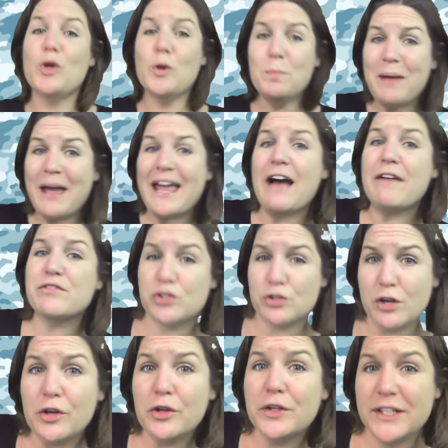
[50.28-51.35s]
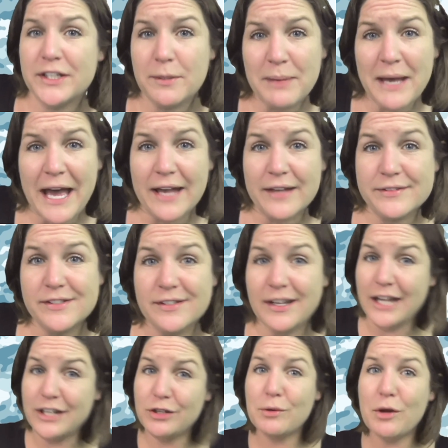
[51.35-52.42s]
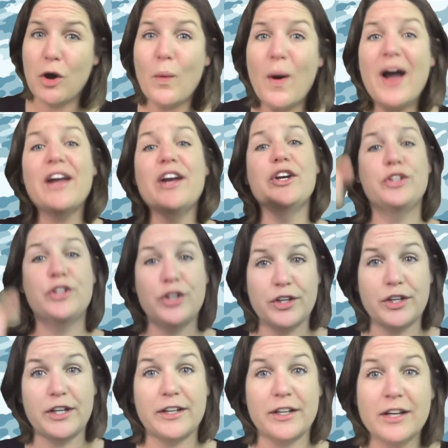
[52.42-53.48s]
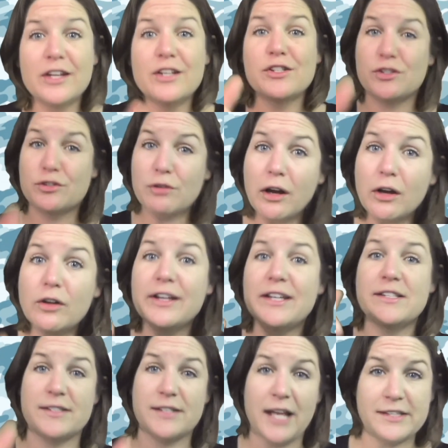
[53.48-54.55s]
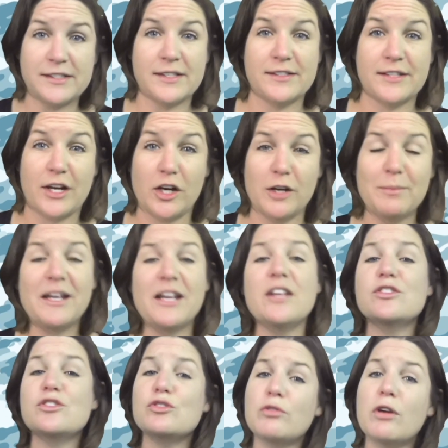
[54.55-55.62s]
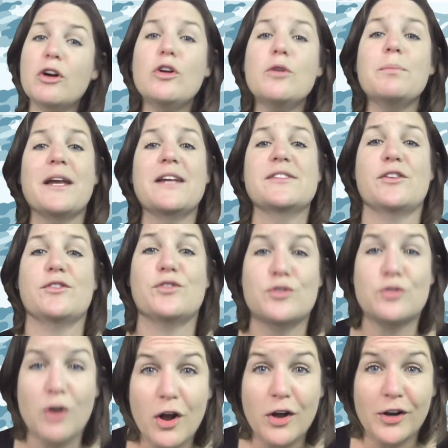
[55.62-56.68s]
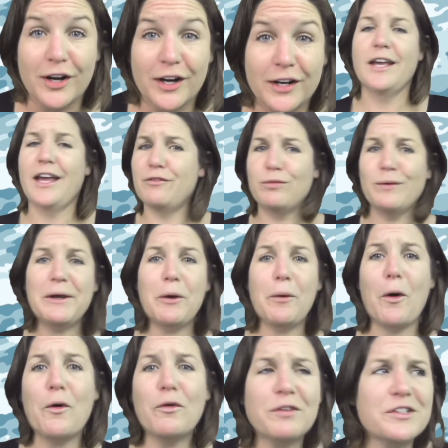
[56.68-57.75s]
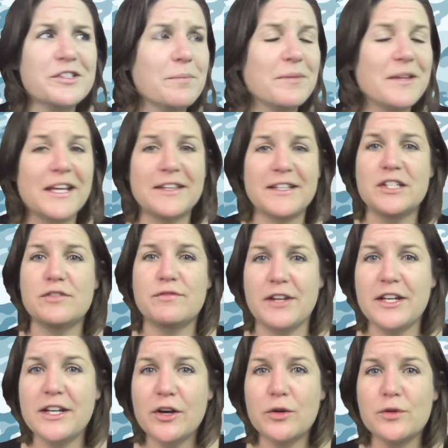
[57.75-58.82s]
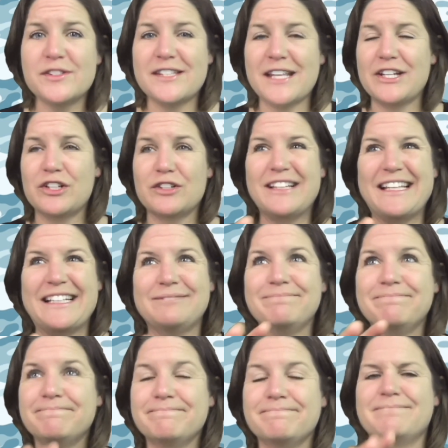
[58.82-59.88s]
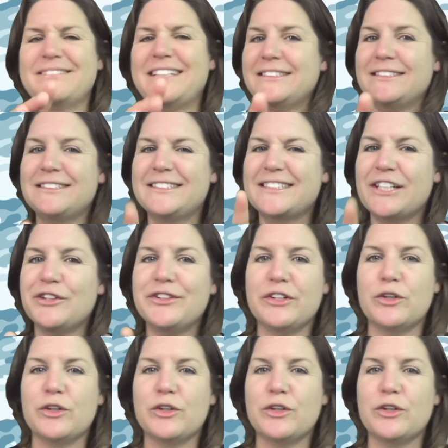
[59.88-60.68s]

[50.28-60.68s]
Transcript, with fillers: may have struggled in the past, and you know what? Good Struggle is necessary because struggle makes us stronger. If we go over something in these videos that you're like, hmm, that skill didn't